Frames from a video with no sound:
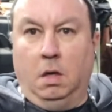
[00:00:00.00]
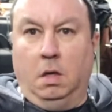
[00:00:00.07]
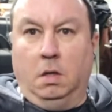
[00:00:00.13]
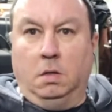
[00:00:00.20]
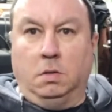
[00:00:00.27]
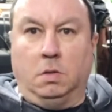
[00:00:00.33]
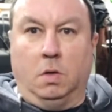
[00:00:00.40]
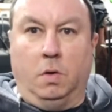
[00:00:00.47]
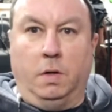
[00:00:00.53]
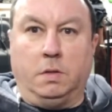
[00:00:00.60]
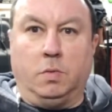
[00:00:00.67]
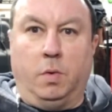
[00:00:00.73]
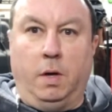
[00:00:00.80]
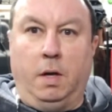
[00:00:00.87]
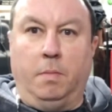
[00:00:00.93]
So that's
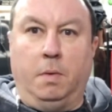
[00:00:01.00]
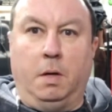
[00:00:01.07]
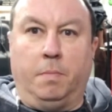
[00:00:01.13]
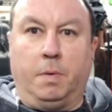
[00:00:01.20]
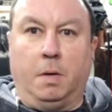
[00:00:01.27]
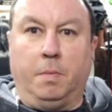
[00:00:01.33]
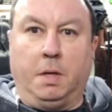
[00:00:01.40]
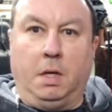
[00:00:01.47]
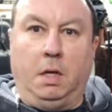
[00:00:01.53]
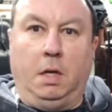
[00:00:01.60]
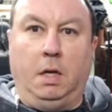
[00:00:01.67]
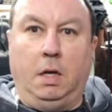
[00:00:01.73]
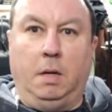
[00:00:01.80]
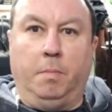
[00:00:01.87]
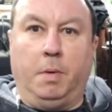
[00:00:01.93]
why I'm gonna probably get a
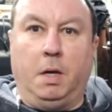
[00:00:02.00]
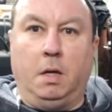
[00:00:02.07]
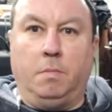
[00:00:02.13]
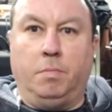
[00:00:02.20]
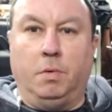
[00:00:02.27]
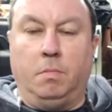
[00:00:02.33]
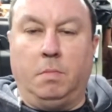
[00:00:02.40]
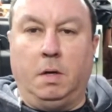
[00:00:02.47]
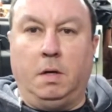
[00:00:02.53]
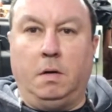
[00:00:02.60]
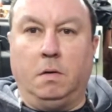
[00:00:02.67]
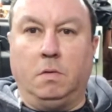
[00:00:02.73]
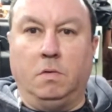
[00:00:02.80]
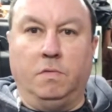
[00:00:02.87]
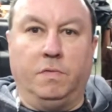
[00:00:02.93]
heating pad, put my other
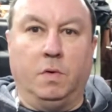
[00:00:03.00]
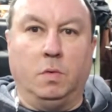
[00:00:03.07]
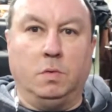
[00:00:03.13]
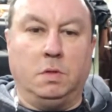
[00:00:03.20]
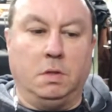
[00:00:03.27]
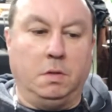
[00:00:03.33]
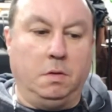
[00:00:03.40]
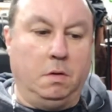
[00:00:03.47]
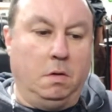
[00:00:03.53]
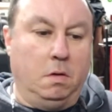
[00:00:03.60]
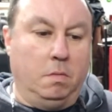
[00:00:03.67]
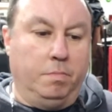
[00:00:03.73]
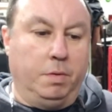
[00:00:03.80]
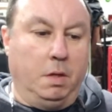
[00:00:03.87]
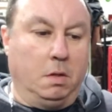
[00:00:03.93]
two phones in here,
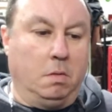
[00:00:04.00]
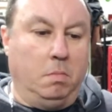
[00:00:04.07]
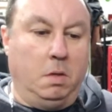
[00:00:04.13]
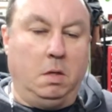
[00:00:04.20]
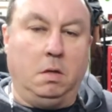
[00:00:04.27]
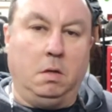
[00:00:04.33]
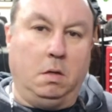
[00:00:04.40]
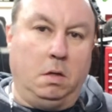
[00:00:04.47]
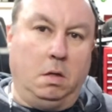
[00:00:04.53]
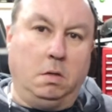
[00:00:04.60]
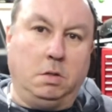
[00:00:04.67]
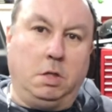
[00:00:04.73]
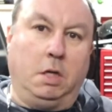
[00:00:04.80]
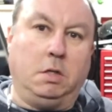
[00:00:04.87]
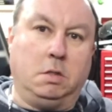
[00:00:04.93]
plug them in, and then
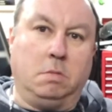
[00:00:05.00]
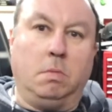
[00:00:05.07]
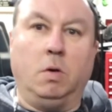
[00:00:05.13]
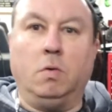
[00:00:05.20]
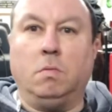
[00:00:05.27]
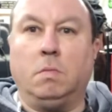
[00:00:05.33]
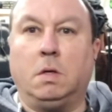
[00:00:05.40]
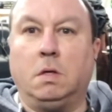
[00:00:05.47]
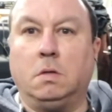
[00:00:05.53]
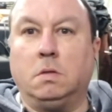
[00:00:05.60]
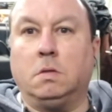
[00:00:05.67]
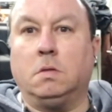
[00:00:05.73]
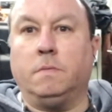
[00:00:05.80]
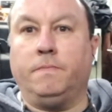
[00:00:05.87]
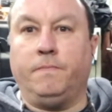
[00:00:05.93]
change them out,
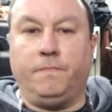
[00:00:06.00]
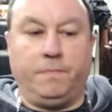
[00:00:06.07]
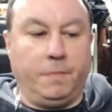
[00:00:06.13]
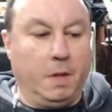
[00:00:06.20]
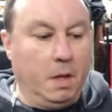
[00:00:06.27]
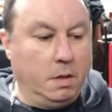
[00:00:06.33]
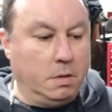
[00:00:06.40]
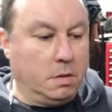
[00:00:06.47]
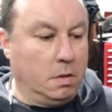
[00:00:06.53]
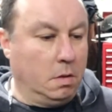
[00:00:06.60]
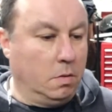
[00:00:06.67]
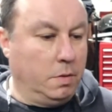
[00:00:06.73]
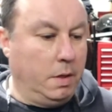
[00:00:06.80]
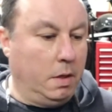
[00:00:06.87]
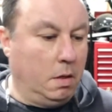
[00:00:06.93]
because they're just gonna
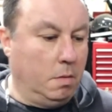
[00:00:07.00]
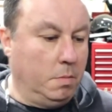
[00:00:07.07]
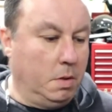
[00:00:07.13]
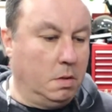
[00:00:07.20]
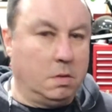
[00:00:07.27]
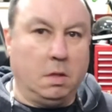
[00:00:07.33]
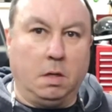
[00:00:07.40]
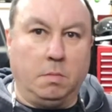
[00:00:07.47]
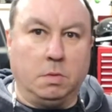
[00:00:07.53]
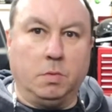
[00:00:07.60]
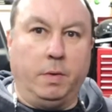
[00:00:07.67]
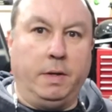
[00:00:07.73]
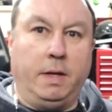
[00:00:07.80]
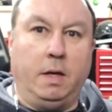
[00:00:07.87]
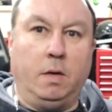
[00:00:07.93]
go dead on me. This thing almost
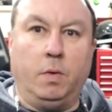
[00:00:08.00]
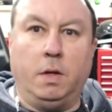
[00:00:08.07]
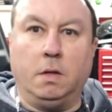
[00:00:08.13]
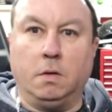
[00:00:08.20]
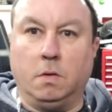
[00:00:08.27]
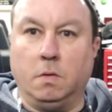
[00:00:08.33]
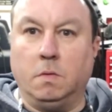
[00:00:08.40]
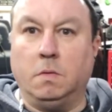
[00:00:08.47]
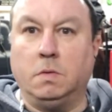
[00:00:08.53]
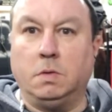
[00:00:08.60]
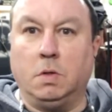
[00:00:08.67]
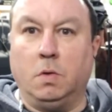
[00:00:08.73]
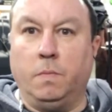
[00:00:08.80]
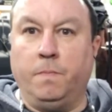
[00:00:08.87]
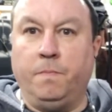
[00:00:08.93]
went dead a while ago.
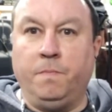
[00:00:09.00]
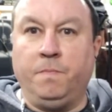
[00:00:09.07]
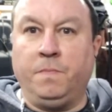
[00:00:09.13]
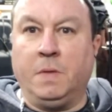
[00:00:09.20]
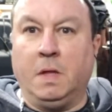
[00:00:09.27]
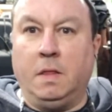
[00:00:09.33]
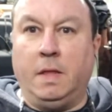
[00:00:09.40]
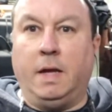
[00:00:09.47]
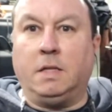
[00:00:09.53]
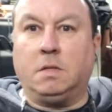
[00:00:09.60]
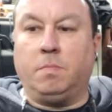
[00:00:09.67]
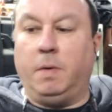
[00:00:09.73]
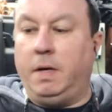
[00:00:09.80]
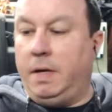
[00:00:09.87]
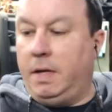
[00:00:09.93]
So that's
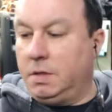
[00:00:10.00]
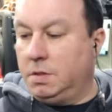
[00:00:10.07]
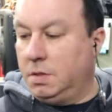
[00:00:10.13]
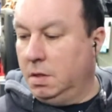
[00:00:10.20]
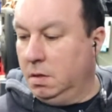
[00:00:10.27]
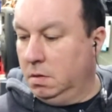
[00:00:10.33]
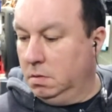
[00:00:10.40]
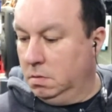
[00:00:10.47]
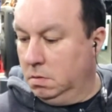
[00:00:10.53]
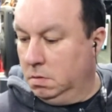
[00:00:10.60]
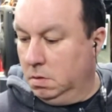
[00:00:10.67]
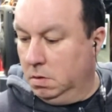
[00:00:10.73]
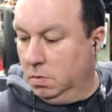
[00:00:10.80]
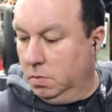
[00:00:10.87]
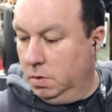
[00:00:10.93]
my next thing
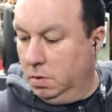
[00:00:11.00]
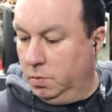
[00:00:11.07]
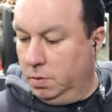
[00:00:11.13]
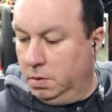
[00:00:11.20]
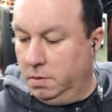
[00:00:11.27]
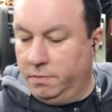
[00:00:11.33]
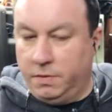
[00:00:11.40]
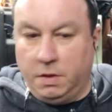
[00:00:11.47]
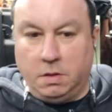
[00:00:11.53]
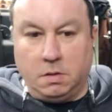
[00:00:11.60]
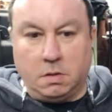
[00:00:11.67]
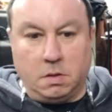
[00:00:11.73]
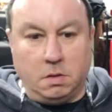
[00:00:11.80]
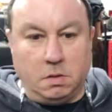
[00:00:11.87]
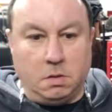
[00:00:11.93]
to do on the Wilton Vise,
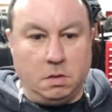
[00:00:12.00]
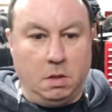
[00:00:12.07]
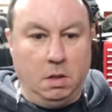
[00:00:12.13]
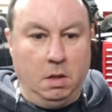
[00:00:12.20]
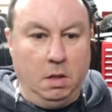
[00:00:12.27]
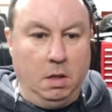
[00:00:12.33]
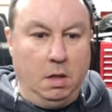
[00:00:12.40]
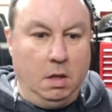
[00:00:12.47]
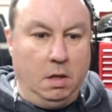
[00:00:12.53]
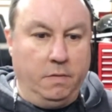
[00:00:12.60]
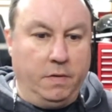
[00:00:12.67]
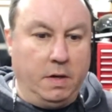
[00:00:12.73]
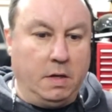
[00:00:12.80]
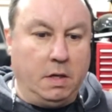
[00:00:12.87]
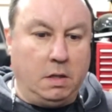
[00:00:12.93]
because if
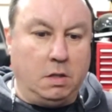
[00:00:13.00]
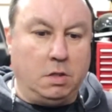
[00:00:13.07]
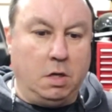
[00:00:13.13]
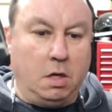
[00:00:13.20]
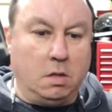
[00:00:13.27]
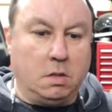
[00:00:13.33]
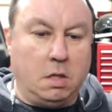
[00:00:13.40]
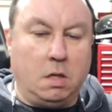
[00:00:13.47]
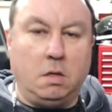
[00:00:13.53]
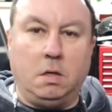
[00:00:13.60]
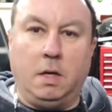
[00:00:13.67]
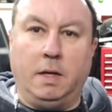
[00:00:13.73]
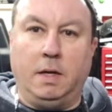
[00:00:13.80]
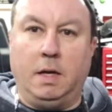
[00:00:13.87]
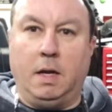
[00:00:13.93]
I can get the jaws done,
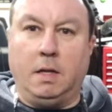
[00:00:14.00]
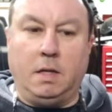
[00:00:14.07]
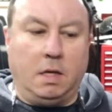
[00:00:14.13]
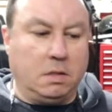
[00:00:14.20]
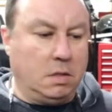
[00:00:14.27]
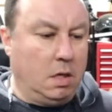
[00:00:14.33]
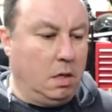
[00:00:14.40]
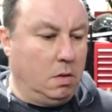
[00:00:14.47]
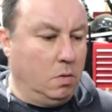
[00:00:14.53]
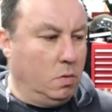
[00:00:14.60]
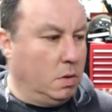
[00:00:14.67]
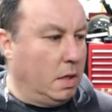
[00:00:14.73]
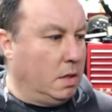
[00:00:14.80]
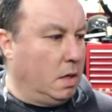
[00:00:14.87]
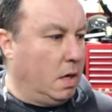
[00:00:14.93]
and then the next thing I do
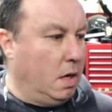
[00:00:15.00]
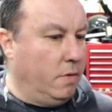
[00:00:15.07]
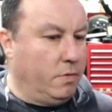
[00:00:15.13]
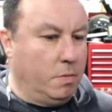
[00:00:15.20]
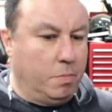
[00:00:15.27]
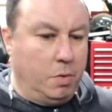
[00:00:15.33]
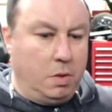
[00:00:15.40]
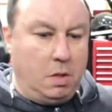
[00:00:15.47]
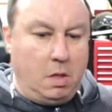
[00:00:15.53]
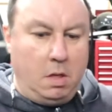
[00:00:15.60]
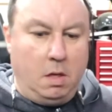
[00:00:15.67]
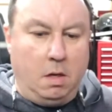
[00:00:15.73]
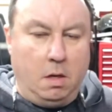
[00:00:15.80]
is I think I have to put the